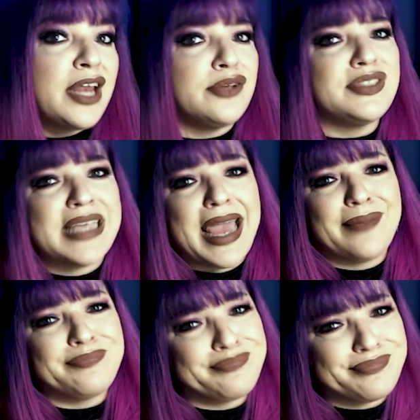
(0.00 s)
and you
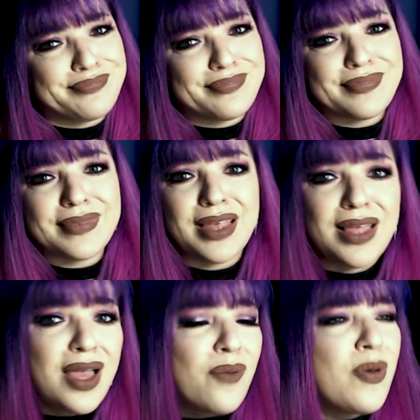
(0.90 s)
say,
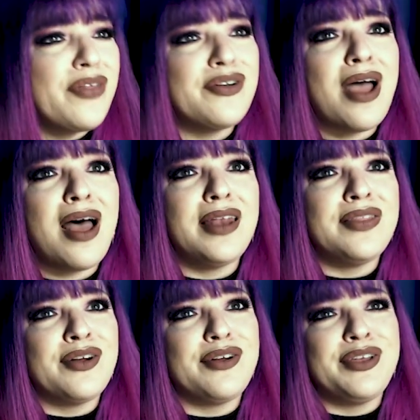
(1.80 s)
well, they're not